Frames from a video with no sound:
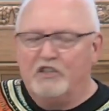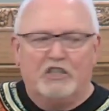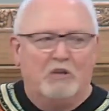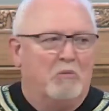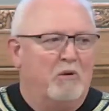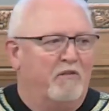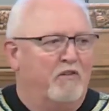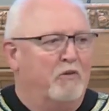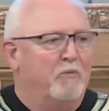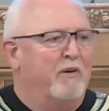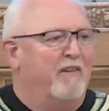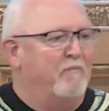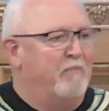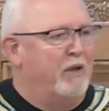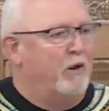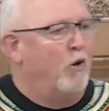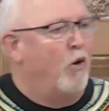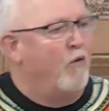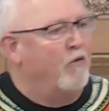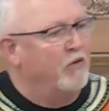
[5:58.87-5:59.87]
Some of them have
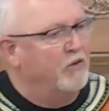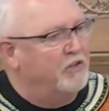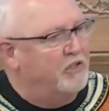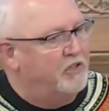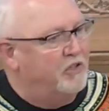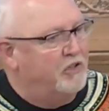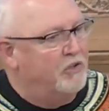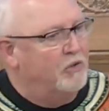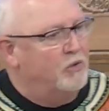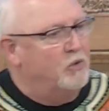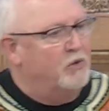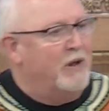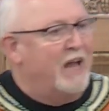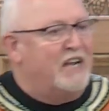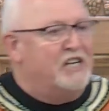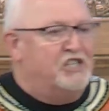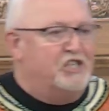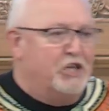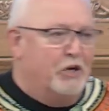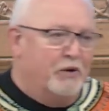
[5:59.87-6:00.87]
been over to
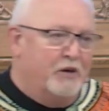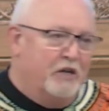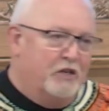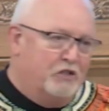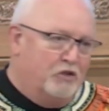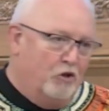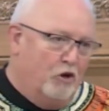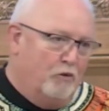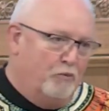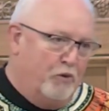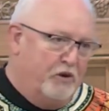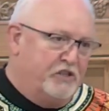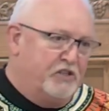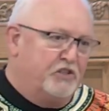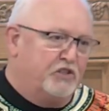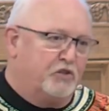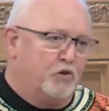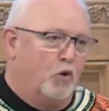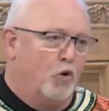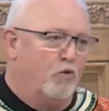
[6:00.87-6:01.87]
Nigeria to a preaching
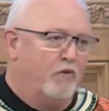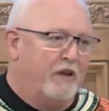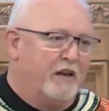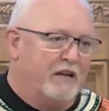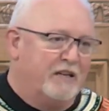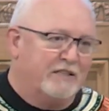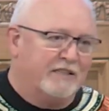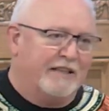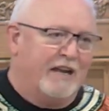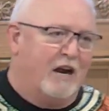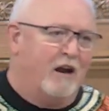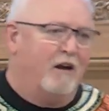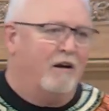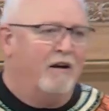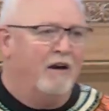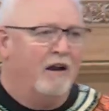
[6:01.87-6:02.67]
school that is there.